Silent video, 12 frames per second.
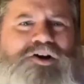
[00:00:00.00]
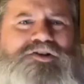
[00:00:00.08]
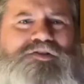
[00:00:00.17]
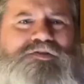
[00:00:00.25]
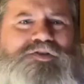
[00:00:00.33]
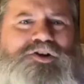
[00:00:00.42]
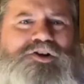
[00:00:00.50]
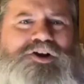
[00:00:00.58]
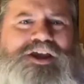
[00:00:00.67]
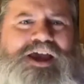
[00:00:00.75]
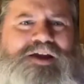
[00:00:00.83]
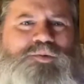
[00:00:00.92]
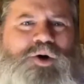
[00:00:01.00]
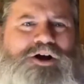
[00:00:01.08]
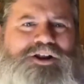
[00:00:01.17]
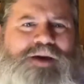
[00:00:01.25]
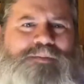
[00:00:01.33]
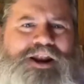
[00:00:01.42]
if you can look, he hadn't
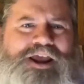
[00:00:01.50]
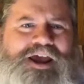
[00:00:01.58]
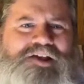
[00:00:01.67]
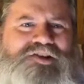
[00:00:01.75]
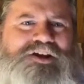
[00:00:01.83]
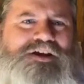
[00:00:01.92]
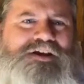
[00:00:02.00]
walked that many, has he?